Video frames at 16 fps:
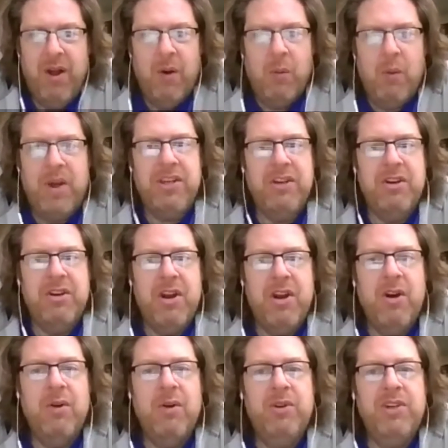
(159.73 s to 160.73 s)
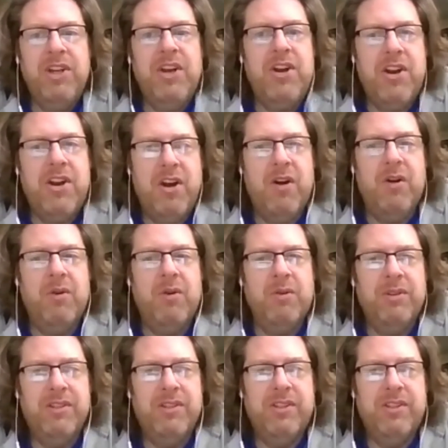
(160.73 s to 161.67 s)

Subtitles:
When you know.